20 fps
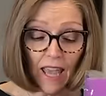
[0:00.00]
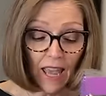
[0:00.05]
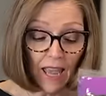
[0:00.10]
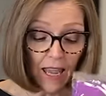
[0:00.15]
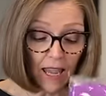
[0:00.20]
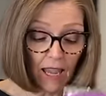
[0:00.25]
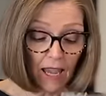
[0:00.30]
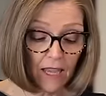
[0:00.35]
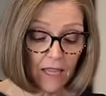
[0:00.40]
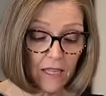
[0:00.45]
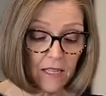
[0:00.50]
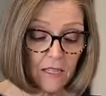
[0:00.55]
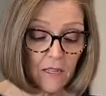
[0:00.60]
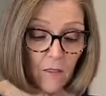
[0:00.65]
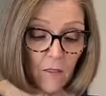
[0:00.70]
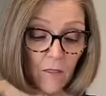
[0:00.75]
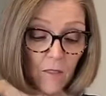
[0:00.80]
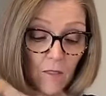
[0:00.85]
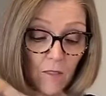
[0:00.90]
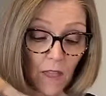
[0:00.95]
And
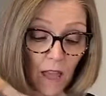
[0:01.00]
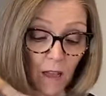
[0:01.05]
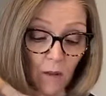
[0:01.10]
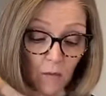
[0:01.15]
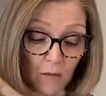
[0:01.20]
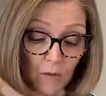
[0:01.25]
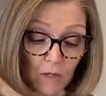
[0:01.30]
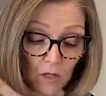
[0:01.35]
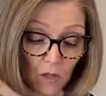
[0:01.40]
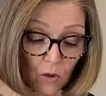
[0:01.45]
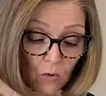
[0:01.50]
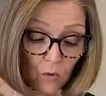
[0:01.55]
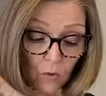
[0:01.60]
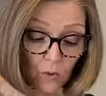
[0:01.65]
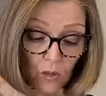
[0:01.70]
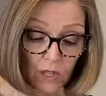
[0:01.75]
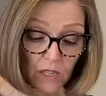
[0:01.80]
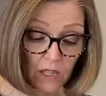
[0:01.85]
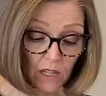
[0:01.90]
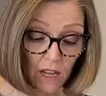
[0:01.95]
that was a
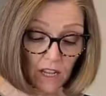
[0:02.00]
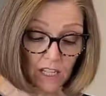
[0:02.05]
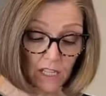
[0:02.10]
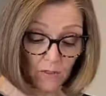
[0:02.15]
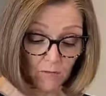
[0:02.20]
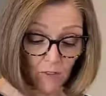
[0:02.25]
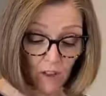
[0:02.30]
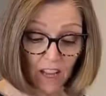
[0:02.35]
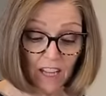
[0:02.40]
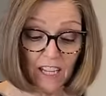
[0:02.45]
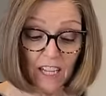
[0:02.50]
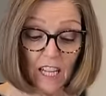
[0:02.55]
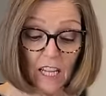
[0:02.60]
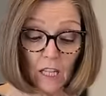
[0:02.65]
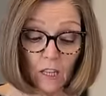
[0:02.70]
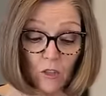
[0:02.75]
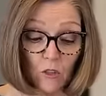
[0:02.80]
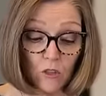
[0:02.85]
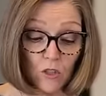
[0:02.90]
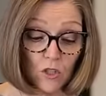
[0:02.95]
really nice find.
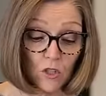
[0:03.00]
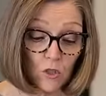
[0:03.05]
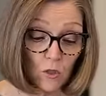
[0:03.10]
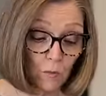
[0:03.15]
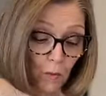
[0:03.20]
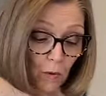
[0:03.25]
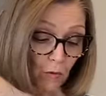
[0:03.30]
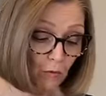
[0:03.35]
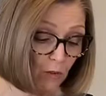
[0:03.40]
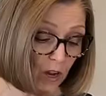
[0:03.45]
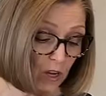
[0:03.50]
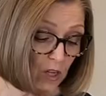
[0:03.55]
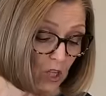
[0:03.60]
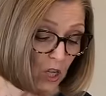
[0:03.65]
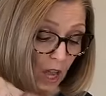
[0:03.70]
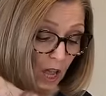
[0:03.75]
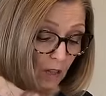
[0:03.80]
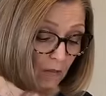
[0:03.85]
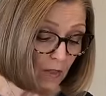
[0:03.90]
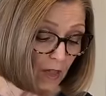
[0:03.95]
It looks super fresh.
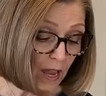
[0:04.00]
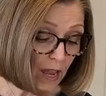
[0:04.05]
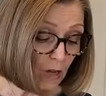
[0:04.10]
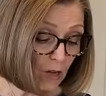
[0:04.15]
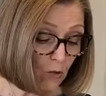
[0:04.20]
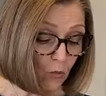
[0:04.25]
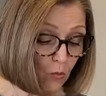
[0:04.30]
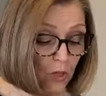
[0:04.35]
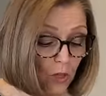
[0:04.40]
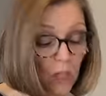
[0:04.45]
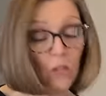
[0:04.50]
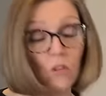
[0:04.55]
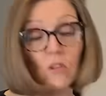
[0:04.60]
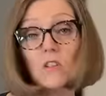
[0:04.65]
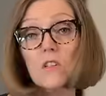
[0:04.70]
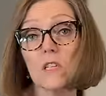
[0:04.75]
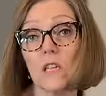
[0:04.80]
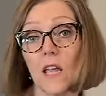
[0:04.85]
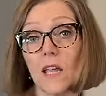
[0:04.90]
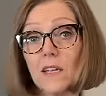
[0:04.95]
They had really
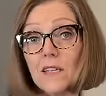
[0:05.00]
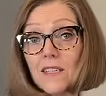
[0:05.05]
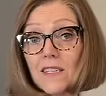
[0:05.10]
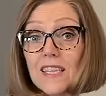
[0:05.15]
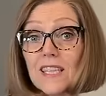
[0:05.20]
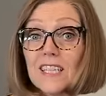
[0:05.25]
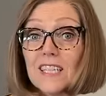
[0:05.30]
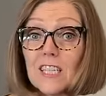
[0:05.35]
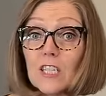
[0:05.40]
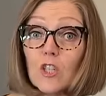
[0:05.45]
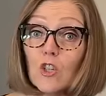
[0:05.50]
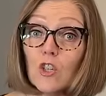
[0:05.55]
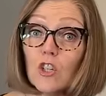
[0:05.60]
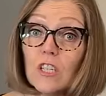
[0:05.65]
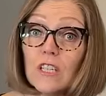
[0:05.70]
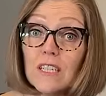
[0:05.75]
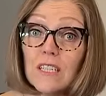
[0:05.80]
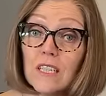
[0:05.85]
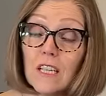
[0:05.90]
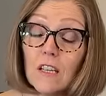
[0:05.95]
good dates. This is
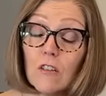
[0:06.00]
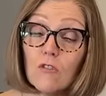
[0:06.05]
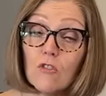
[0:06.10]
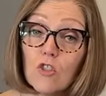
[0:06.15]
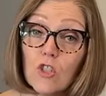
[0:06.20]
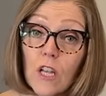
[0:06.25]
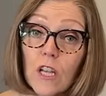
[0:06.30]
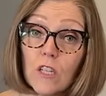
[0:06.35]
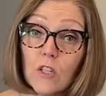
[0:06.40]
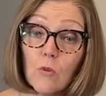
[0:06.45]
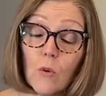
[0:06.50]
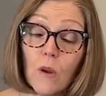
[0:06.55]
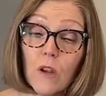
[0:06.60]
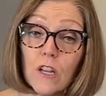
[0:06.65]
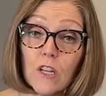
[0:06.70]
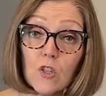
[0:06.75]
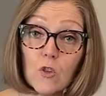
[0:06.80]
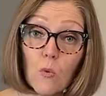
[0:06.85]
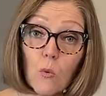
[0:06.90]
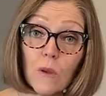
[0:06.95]
good until
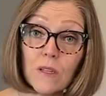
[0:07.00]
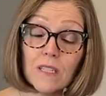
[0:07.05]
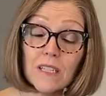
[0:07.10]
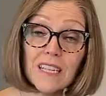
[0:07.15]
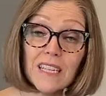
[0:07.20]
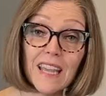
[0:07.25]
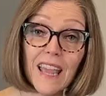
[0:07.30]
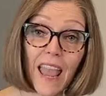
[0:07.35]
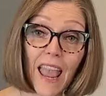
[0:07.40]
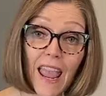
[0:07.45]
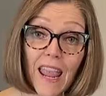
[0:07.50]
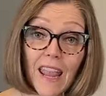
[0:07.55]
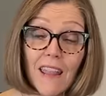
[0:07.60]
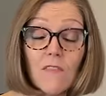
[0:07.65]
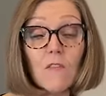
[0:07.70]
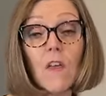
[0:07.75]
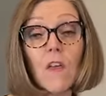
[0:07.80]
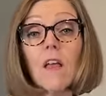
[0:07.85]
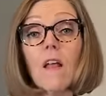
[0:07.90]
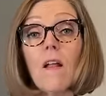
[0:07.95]
January
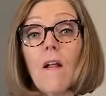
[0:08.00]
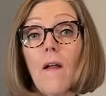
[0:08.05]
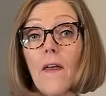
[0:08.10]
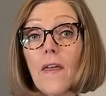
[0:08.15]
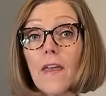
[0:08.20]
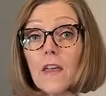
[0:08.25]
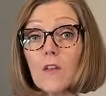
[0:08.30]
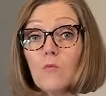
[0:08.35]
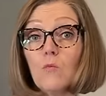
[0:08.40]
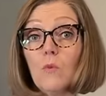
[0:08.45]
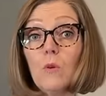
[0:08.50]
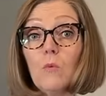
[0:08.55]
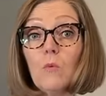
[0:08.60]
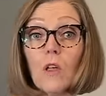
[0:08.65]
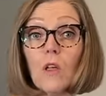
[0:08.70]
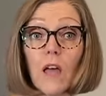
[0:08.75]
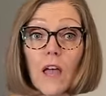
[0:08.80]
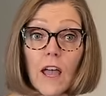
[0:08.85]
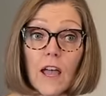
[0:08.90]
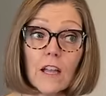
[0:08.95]
28th. And we
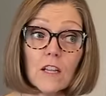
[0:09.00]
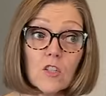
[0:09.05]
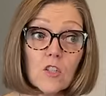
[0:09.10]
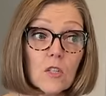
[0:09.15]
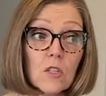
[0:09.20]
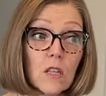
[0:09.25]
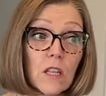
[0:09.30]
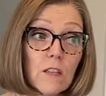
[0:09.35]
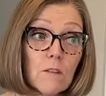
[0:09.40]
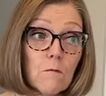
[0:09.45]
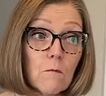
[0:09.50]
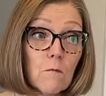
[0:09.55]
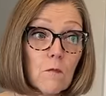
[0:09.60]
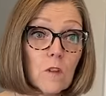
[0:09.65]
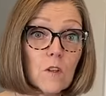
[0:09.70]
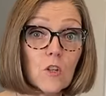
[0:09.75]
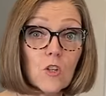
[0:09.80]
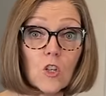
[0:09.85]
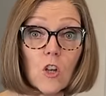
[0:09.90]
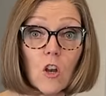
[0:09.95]
will actually
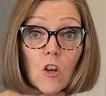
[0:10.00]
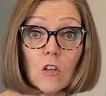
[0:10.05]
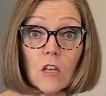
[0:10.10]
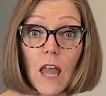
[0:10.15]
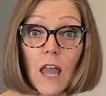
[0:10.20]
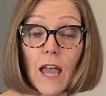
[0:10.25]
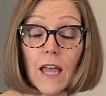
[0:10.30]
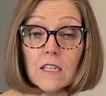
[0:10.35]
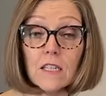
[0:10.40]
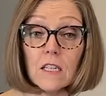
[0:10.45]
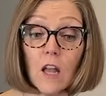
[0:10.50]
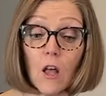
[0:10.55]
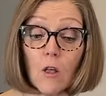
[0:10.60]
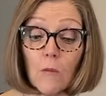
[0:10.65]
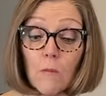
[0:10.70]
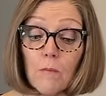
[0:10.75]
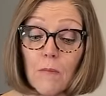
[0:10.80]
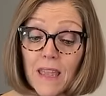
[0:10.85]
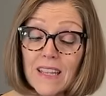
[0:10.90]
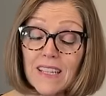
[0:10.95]
finish our last, I'll
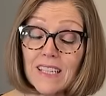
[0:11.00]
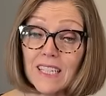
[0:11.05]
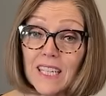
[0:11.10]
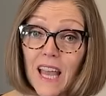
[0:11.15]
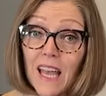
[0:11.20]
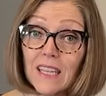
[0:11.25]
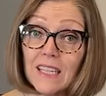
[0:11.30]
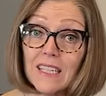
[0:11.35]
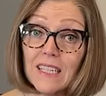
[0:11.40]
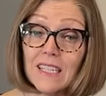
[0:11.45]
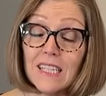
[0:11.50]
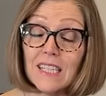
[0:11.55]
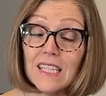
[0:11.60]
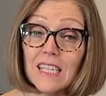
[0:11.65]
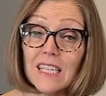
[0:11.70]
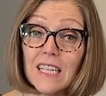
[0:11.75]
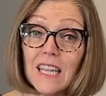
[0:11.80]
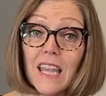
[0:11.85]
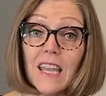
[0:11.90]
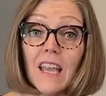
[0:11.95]
make salads
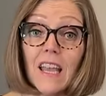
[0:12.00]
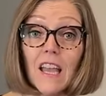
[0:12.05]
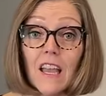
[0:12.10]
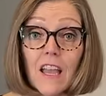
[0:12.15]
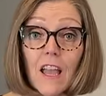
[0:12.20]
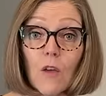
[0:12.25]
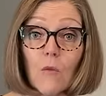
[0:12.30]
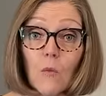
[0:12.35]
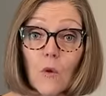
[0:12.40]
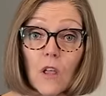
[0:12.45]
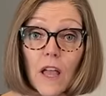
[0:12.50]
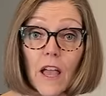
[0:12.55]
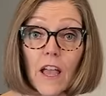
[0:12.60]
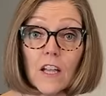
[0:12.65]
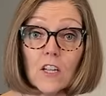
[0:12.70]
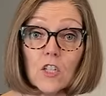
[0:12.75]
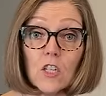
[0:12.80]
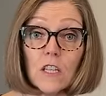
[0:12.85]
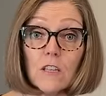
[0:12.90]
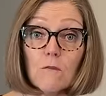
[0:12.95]
today, and we'll
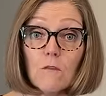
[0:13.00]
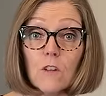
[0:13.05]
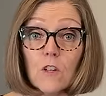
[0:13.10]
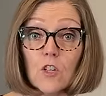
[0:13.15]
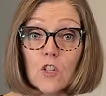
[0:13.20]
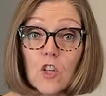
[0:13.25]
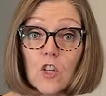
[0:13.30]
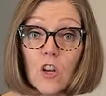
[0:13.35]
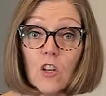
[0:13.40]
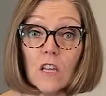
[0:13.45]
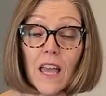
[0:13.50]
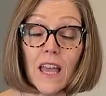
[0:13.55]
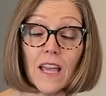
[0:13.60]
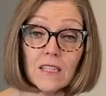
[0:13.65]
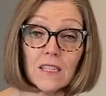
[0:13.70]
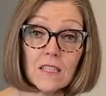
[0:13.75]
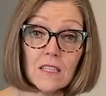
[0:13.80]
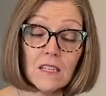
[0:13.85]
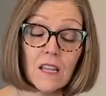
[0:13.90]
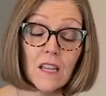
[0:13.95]
actually finish our
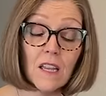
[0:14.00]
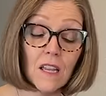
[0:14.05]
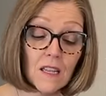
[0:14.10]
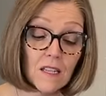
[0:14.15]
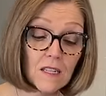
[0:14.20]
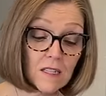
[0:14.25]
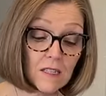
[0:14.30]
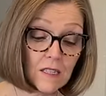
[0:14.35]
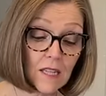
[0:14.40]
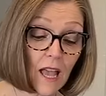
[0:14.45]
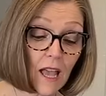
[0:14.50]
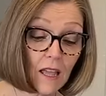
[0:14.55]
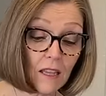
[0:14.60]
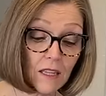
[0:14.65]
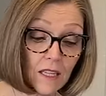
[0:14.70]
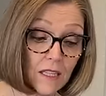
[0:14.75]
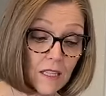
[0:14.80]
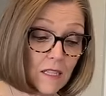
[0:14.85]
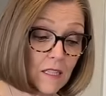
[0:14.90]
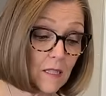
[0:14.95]
last
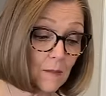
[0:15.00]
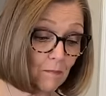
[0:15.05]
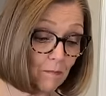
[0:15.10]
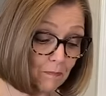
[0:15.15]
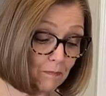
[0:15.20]
salads